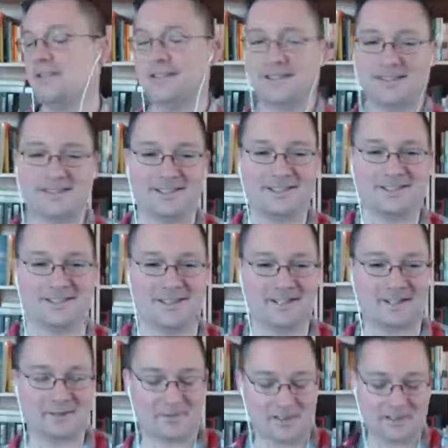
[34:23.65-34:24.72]
It's not
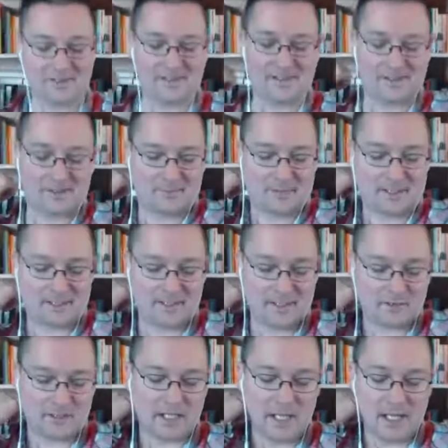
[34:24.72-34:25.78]
as racy as it might
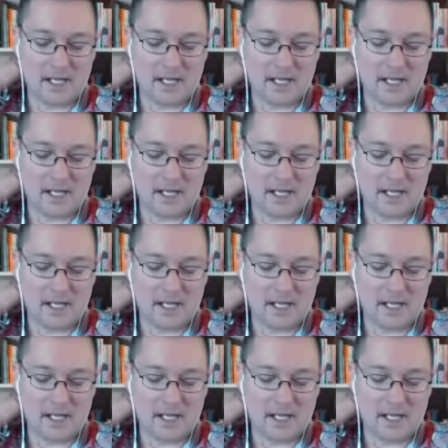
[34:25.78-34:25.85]
sound,